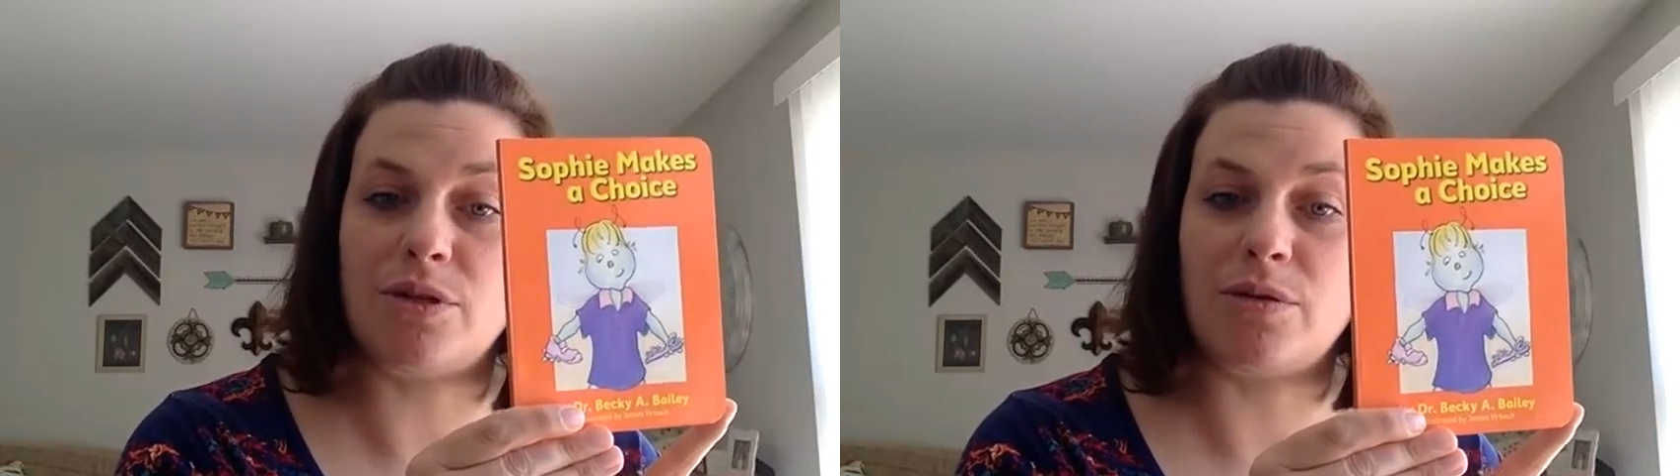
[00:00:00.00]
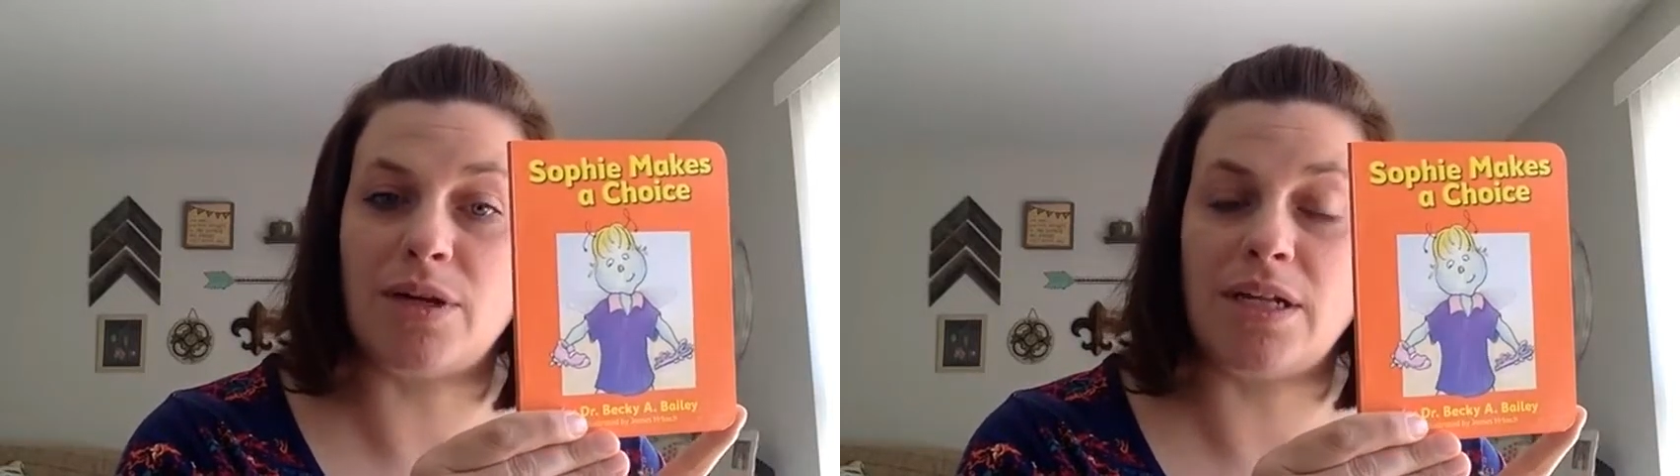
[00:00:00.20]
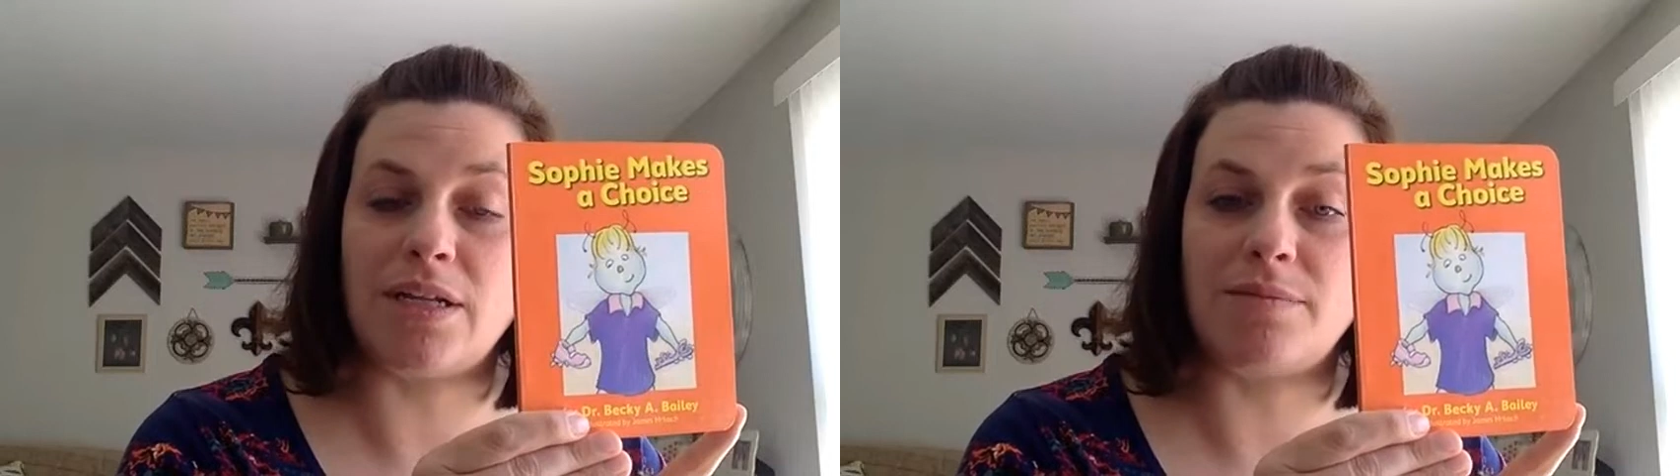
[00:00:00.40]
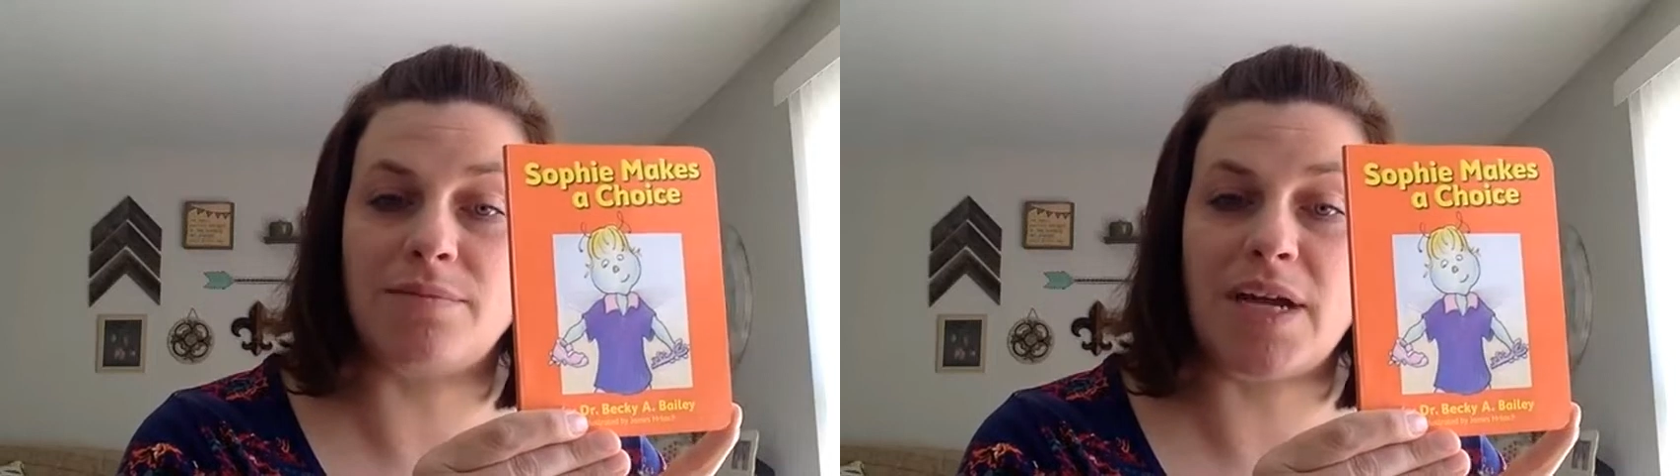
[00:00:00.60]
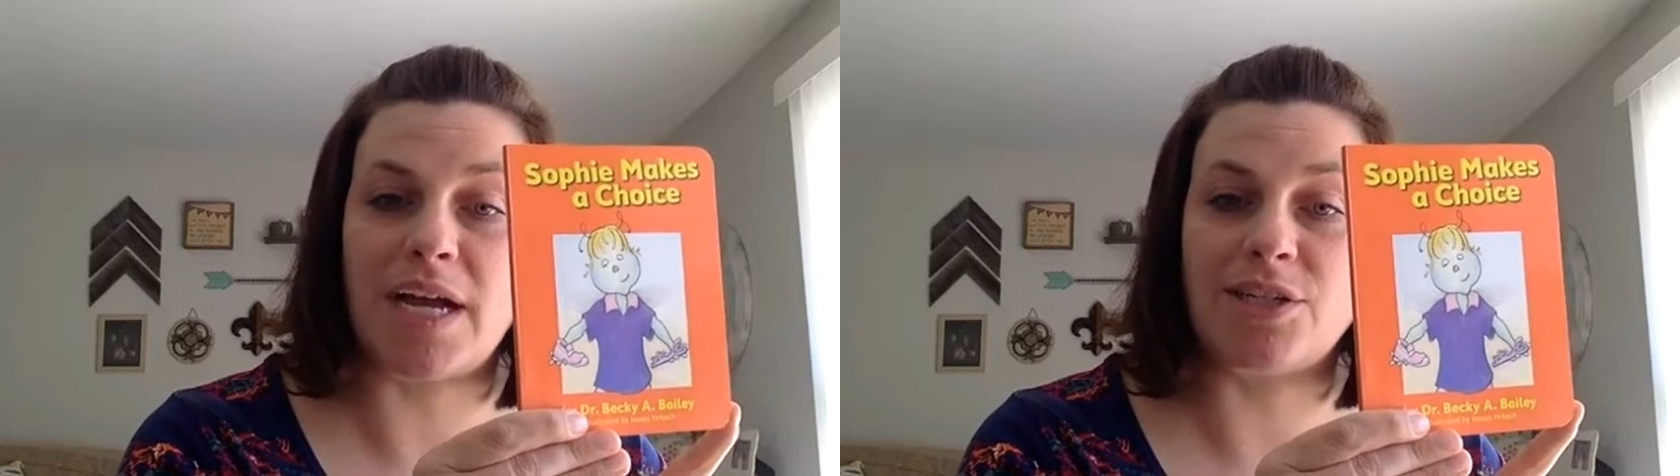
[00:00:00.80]
curriculum,
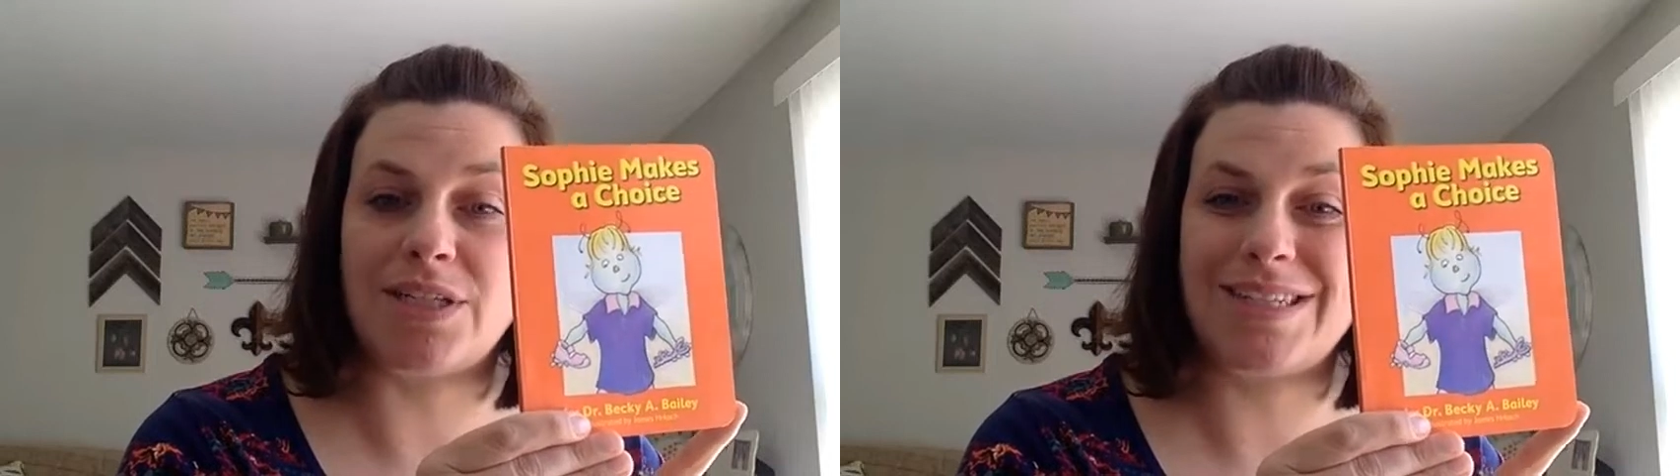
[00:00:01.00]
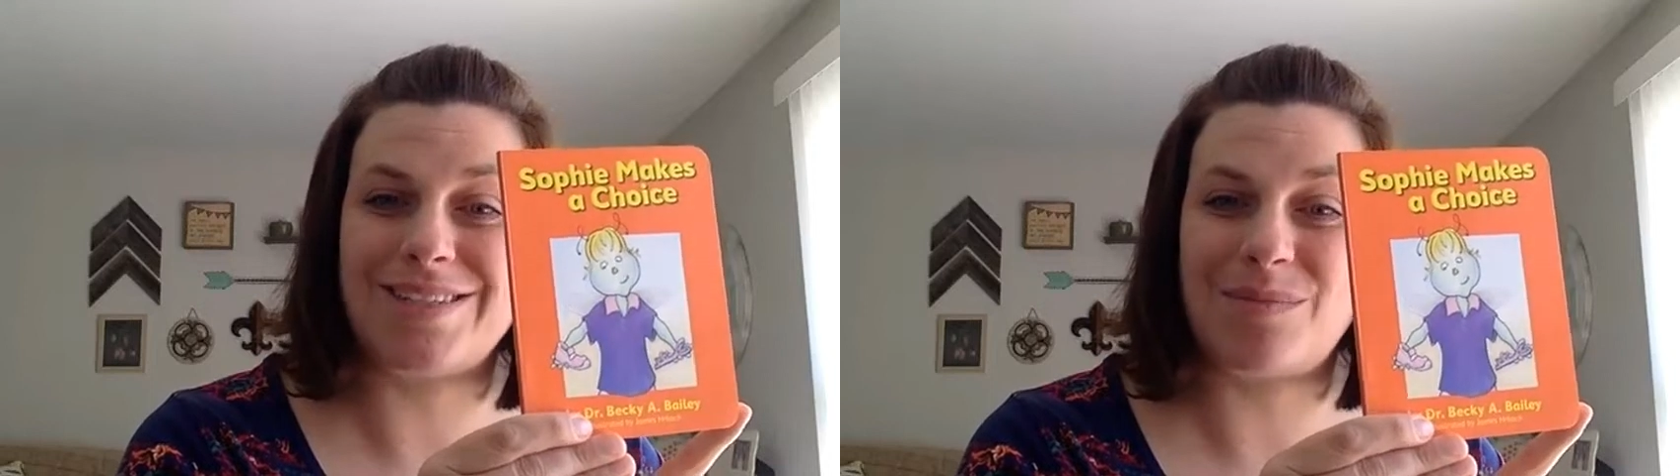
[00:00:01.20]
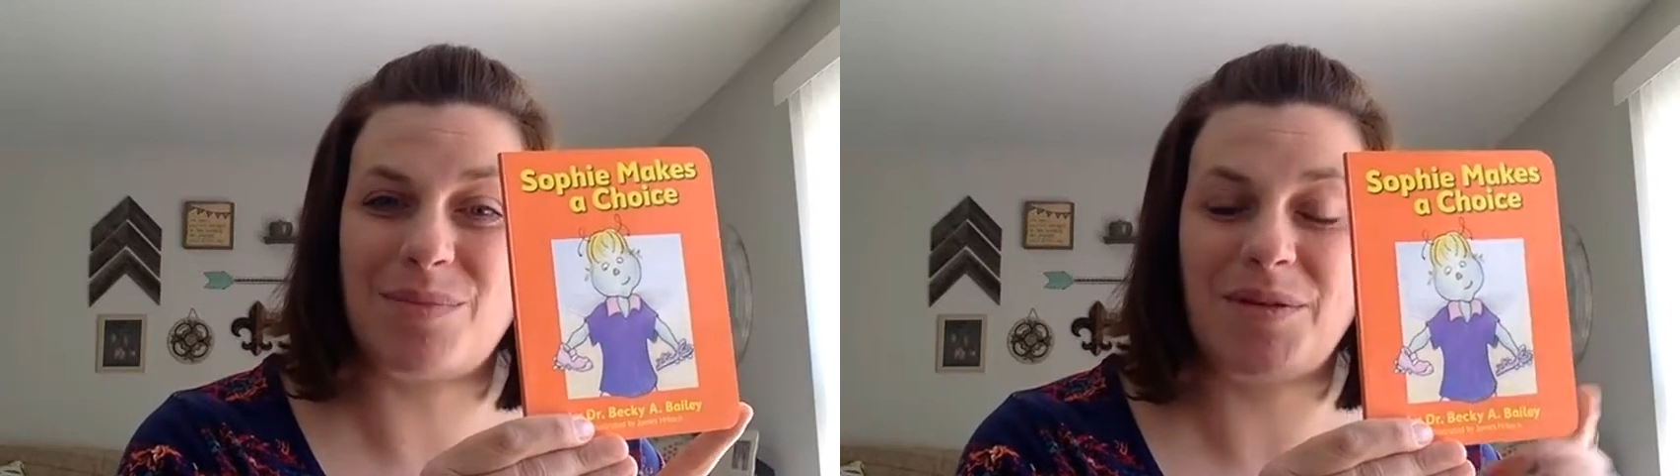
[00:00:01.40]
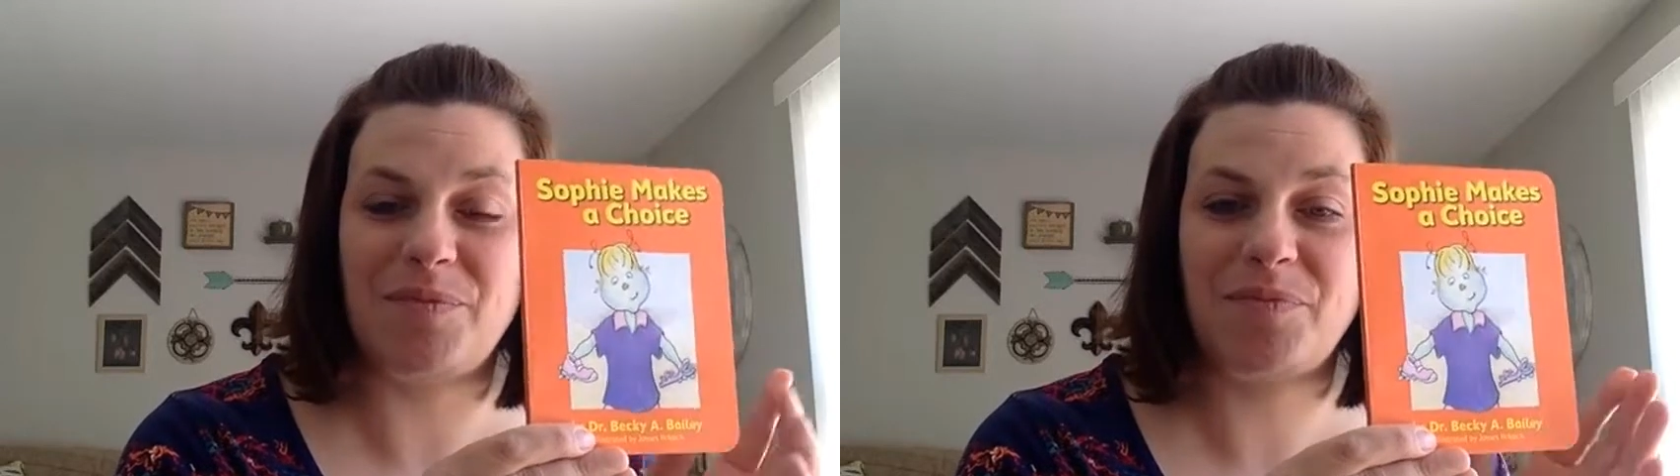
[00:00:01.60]
conscious discipline.